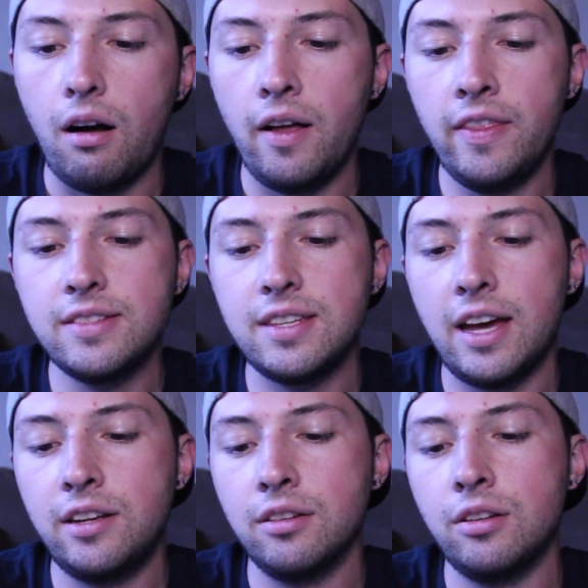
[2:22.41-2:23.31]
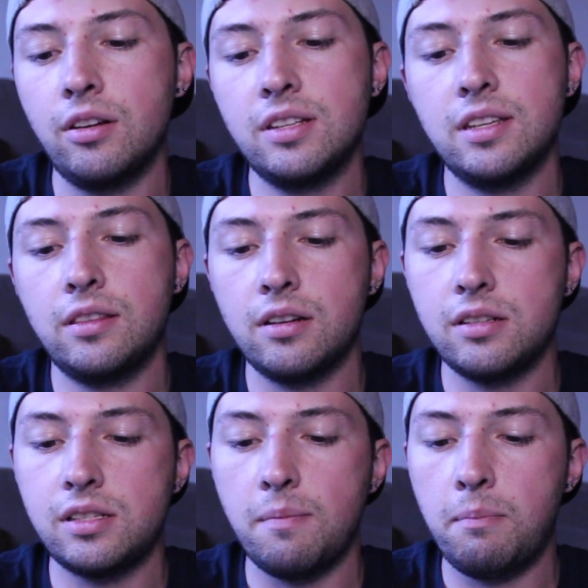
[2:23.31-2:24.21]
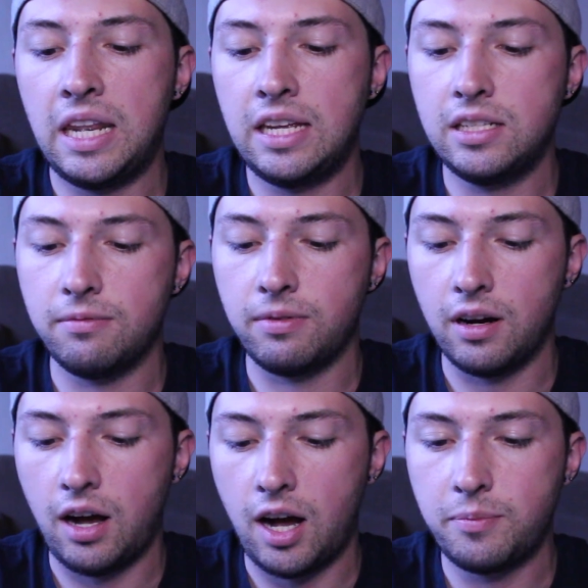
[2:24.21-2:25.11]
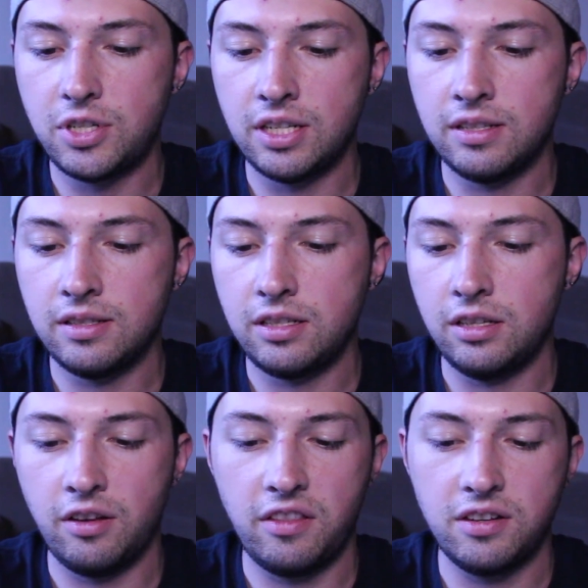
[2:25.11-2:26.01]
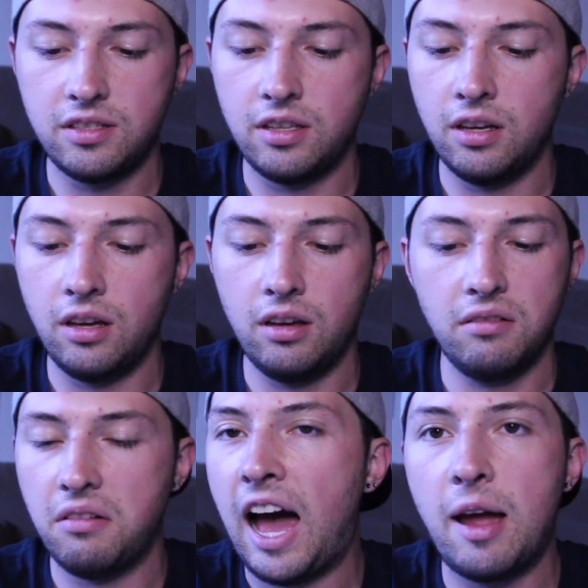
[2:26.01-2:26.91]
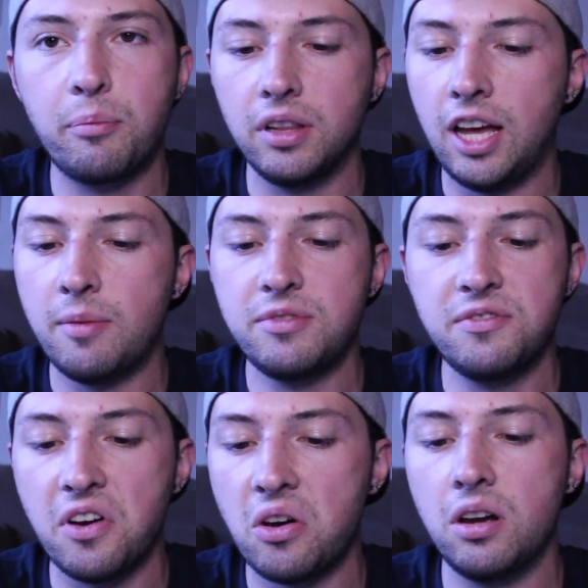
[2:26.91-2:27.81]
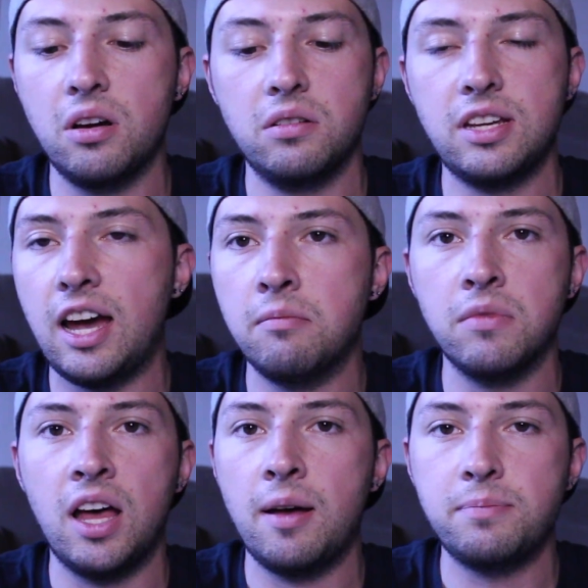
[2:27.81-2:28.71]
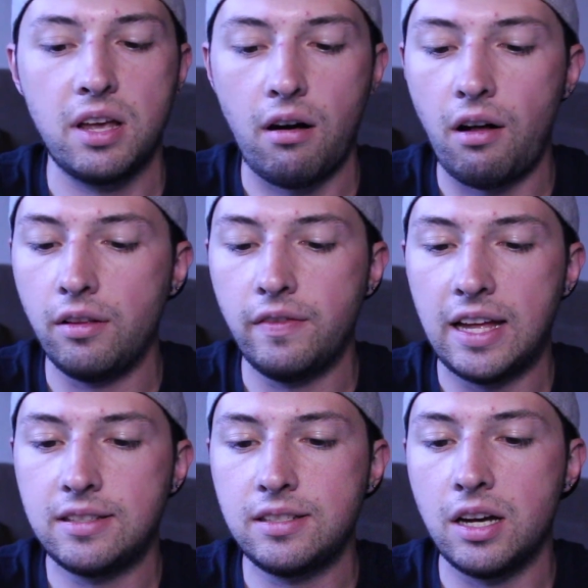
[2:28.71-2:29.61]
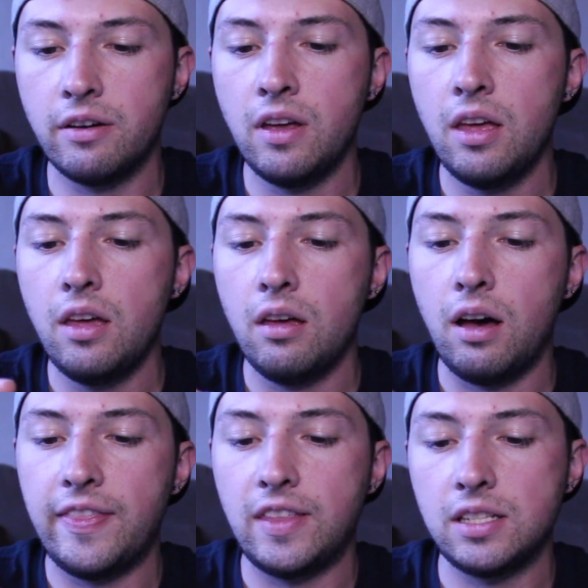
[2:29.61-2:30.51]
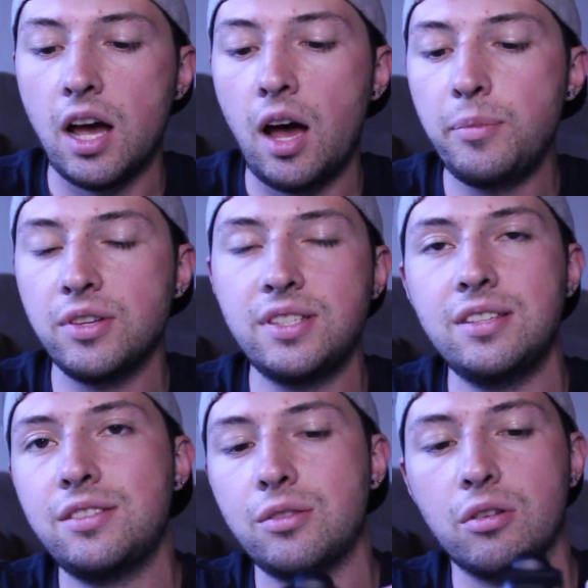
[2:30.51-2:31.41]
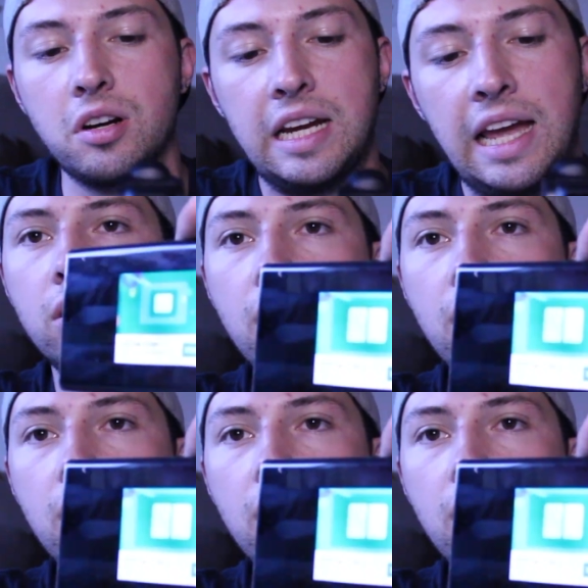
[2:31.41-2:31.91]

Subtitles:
On the side, you'll notice that there's many different options. You know, there's the hyperlapse, photo, time lapse, all of that stuff. At the top, you'll see story.